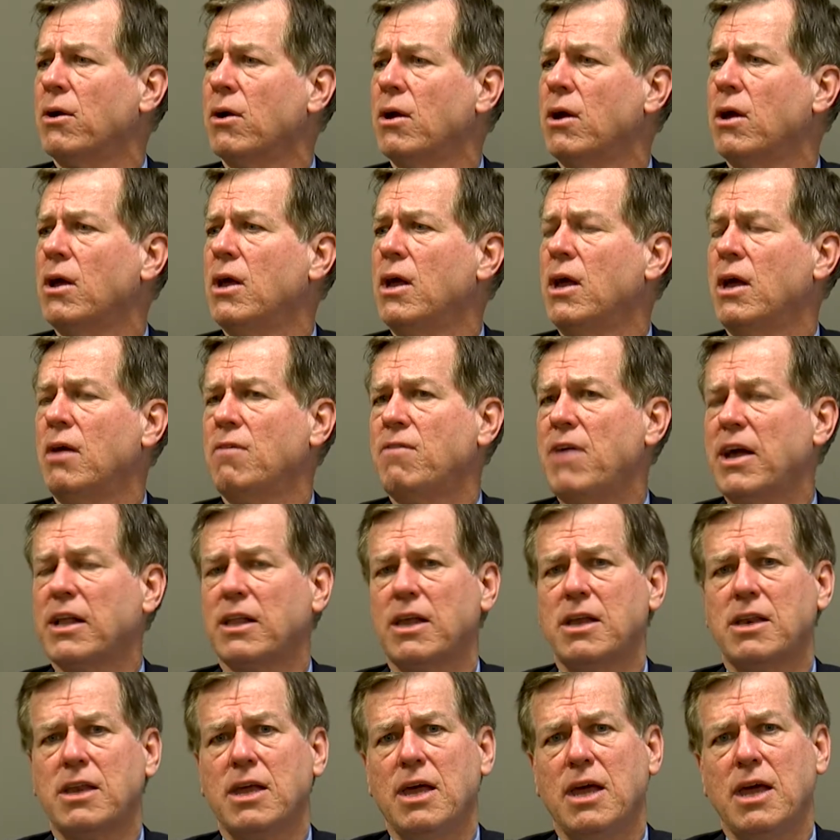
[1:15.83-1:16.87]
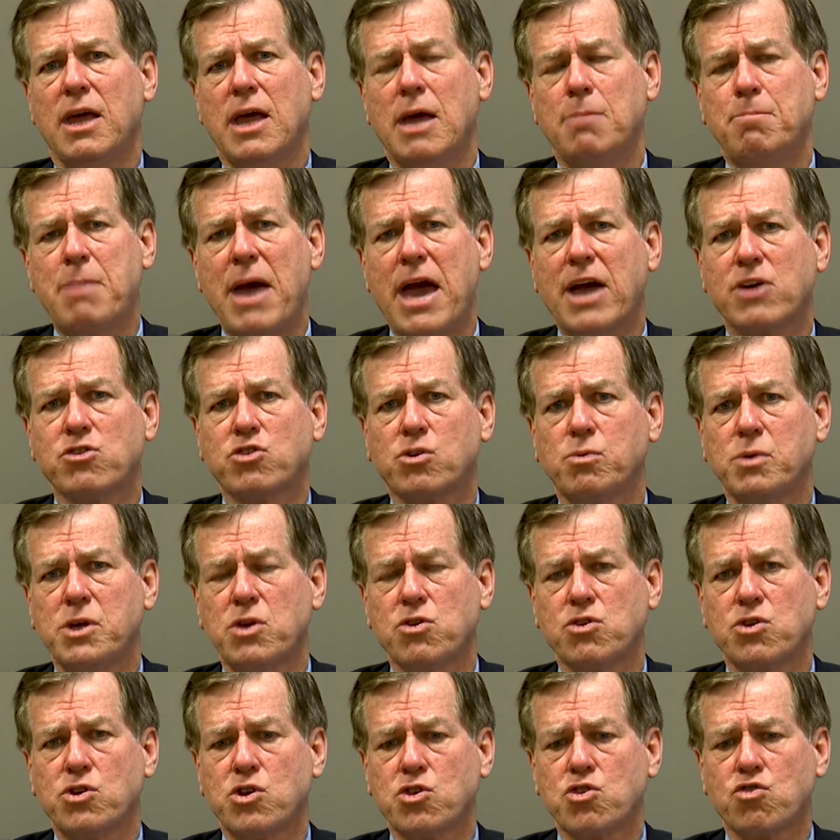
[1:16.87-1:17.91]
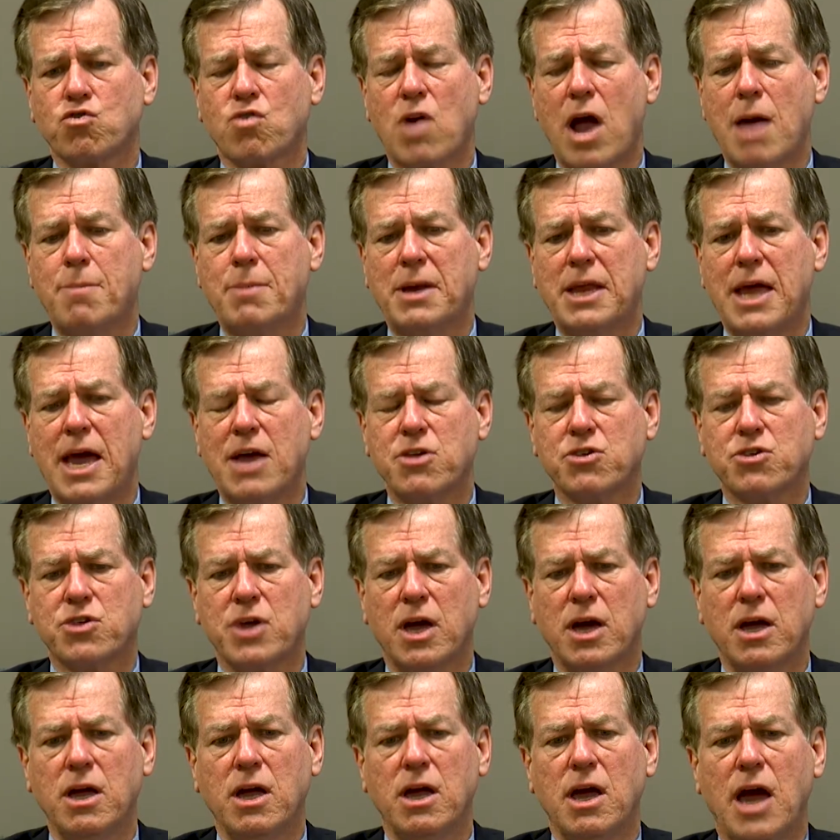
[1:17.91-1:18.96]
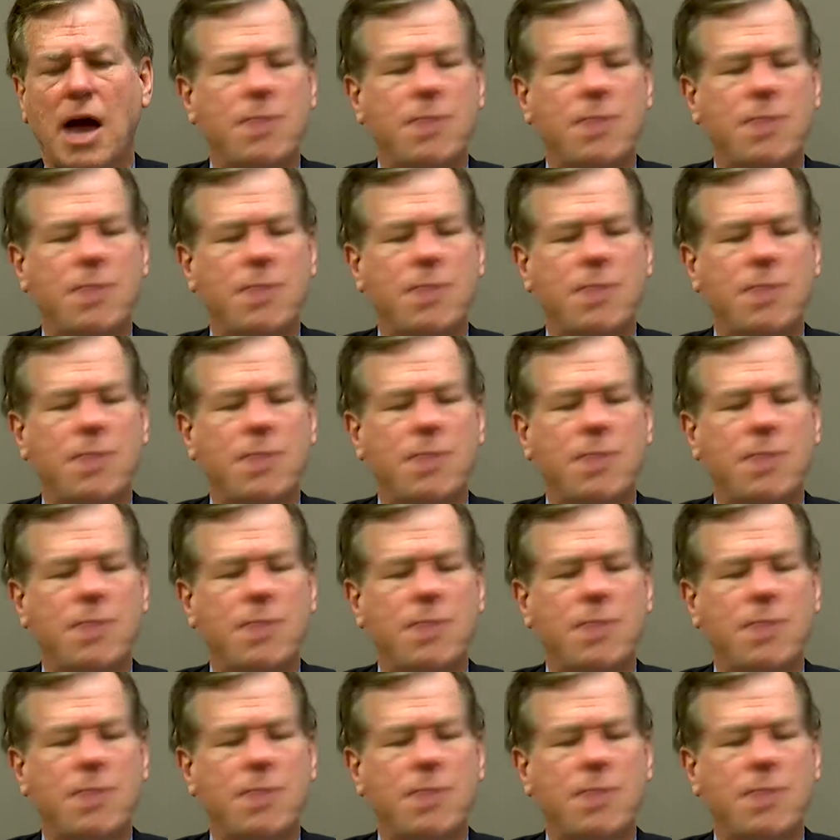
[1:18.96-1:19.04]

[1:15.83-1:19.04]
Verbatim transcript: In fact, at, at Baxter, we used to describe it as uh,